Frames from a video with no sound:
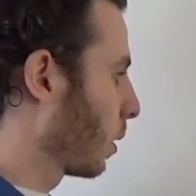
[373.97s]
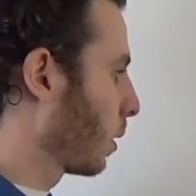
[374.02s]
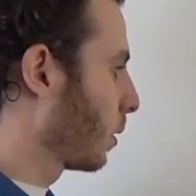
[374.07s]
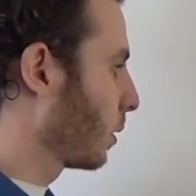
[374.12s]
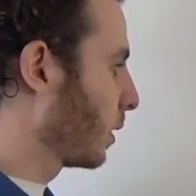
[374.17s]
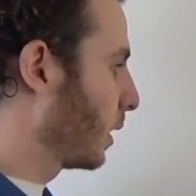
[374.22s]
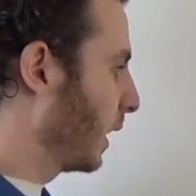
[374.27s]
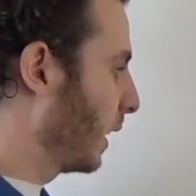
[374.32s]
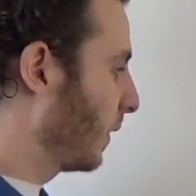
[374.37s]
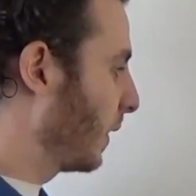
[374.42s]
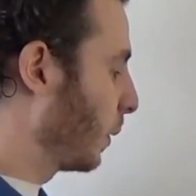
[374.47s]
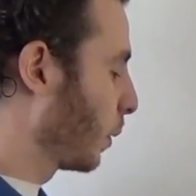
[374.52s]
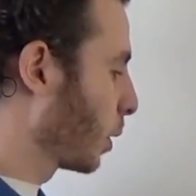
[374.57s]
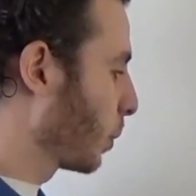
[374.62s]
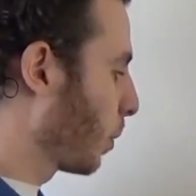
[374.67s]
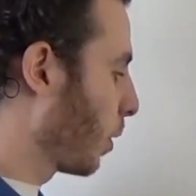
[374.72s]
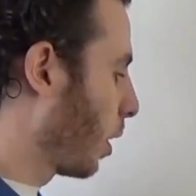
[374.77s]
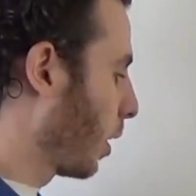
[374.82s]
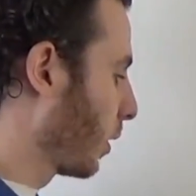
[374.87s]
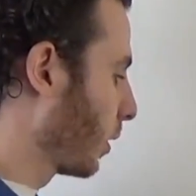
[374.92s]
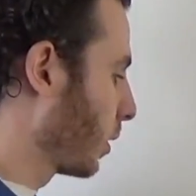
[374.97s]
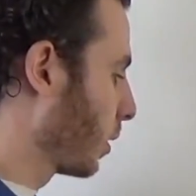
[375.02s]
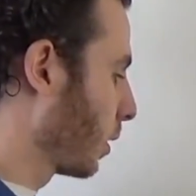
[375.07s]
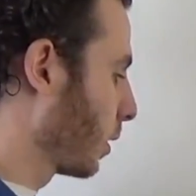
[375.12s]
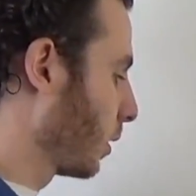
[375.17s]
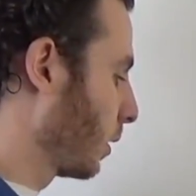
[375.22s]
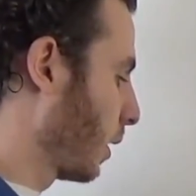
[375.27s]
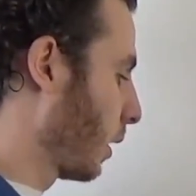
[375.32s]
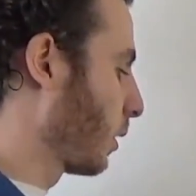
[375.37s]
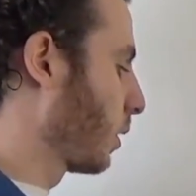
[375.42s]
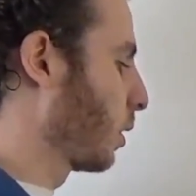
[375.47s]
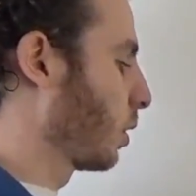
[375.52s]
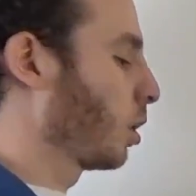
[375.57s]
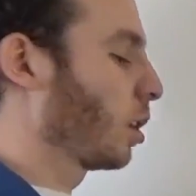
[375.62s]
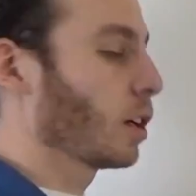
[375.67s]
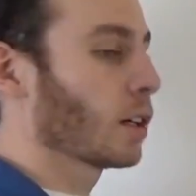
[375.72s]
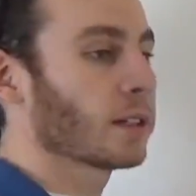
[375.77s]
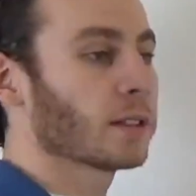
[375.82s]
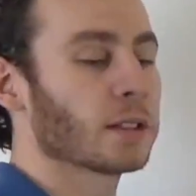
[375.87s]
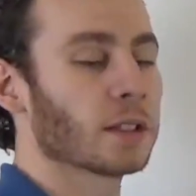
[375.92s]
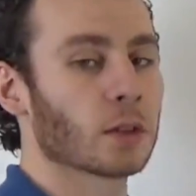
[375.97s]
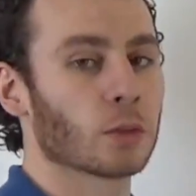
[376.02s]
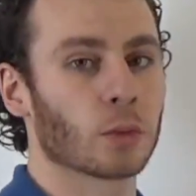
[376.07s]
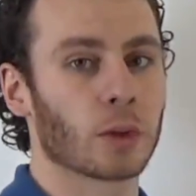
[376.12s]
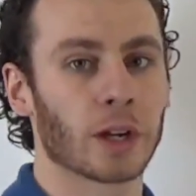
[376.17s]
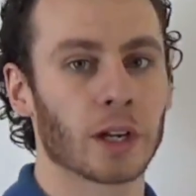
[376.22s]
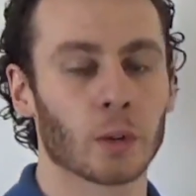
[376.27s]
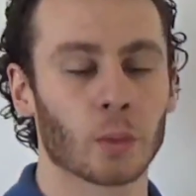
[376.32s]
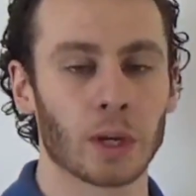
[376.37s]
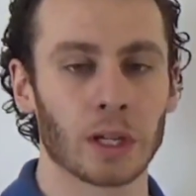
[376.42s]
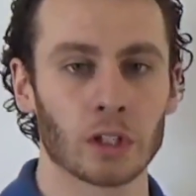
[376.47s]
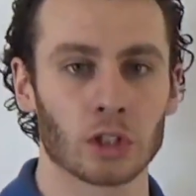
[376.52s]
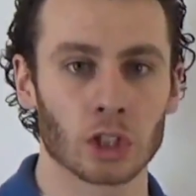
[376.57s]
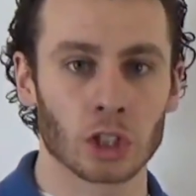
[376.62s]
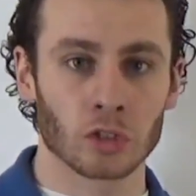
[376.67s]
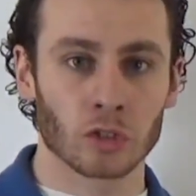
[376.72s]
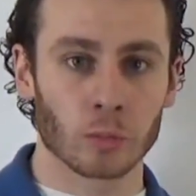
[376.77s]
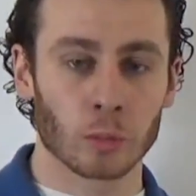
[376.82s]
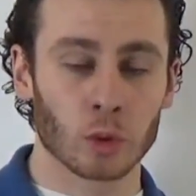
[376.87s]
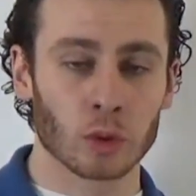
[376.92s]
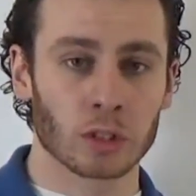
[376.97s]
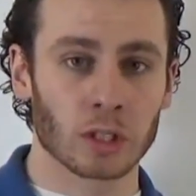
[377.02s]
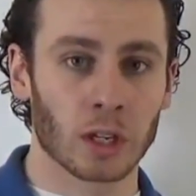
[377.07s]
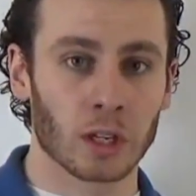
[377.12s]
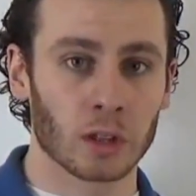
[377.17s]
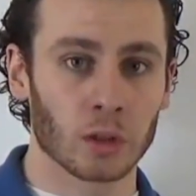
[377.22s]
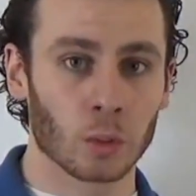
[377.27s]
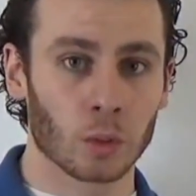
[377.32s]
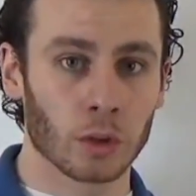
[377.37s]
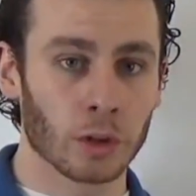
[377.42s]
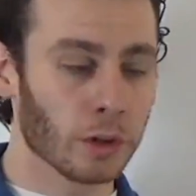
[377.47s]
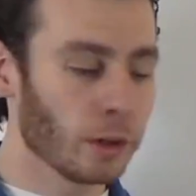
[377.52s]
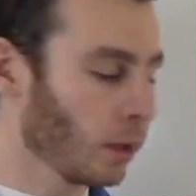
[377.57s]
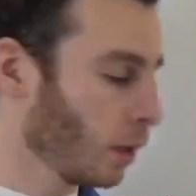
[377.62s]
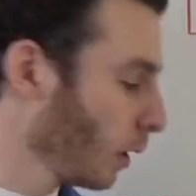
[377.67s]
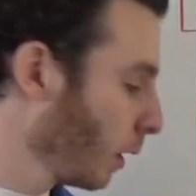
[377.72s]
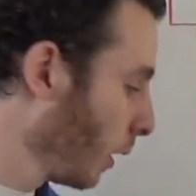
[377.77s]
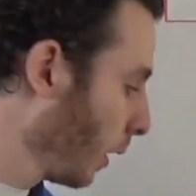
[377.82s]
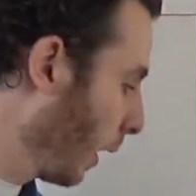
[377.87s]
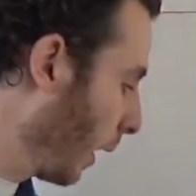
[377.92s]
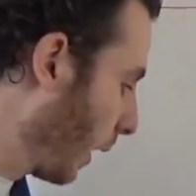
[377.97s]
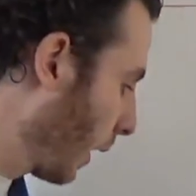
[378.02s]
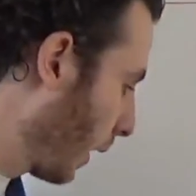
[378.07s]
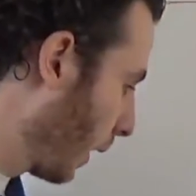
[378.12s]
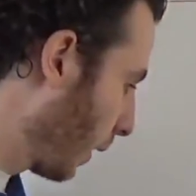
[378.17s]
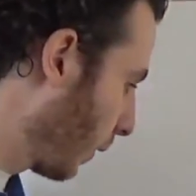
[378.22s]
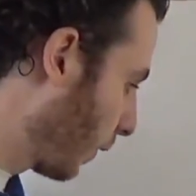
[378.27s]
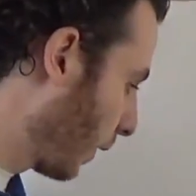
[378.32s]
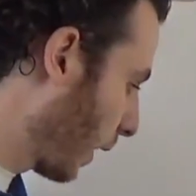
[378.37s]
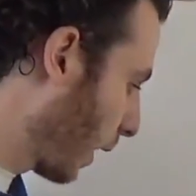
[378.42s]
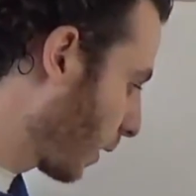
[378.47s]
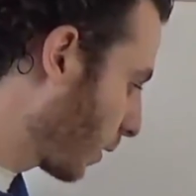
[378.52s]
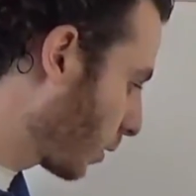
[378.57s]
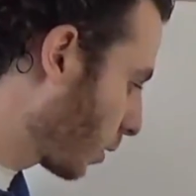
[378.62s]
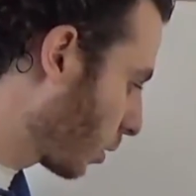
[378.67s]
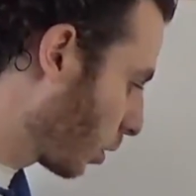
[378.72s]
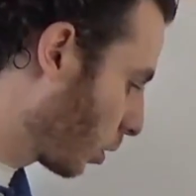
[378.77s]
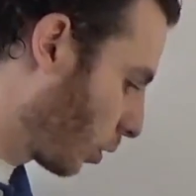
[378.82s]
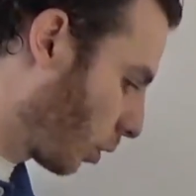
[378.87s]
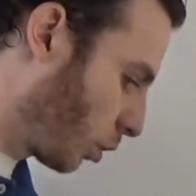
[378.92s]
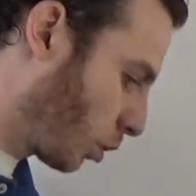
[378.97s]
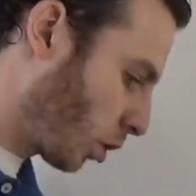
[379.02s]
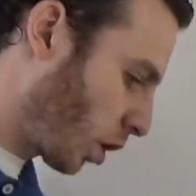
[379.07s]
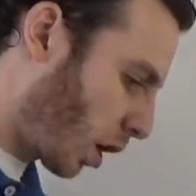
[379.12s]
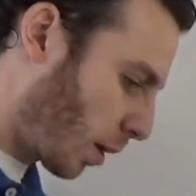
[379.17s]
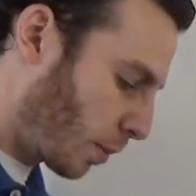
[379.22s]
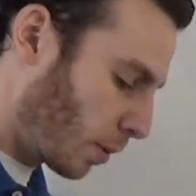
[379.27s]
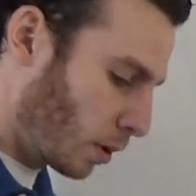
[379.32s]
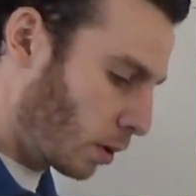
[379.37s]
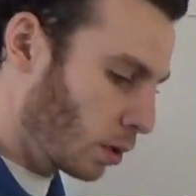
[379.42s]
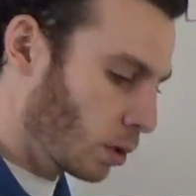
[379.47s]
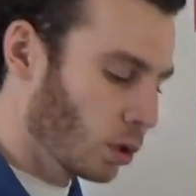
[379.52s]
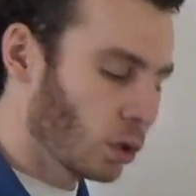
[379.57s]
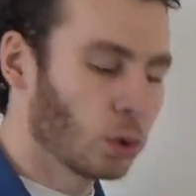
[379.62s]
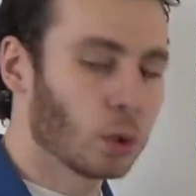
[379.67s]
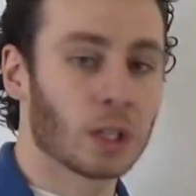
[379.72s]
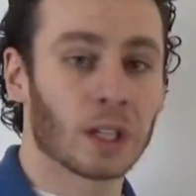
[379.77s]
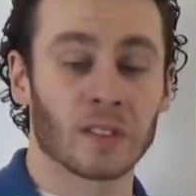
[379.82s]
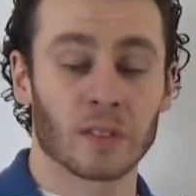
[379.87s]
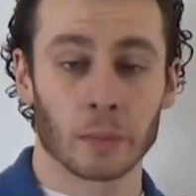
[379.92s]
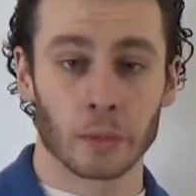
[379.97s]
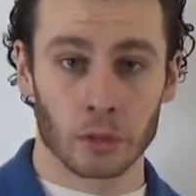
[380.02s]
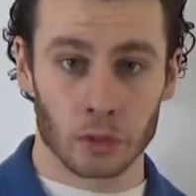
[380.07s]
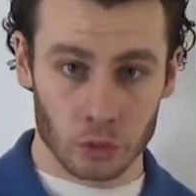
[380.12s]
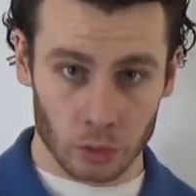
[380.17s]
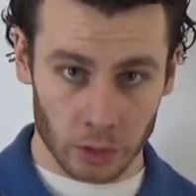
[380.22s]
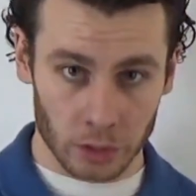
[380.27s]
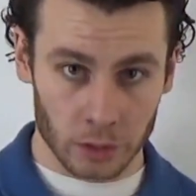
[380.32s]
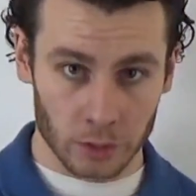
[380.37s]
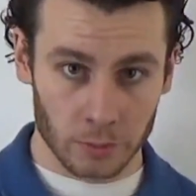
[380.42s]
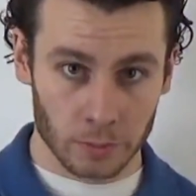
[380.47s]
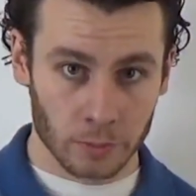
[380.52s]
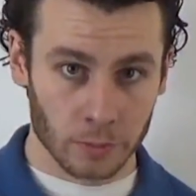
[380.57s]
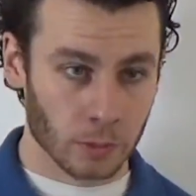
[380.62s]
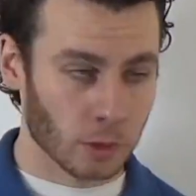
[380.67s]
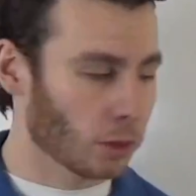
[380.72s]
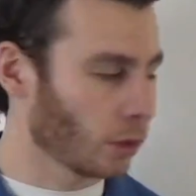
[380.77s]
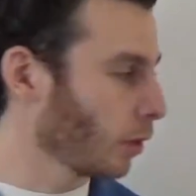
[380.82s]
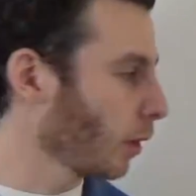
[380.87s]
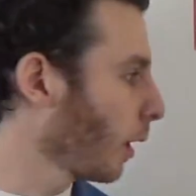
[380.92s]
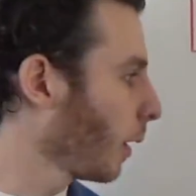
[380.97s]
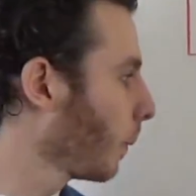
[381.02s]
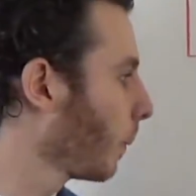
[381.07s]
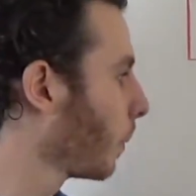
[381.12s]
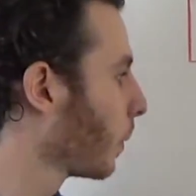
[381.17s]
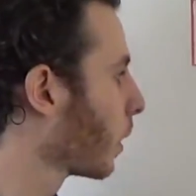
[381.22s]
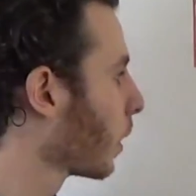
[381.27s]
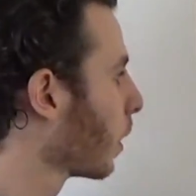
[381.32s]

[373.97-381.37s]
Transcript: See if he responds. Does the dog sit right away just from you saying the word? If yes, good job, you give him a treat. Alright?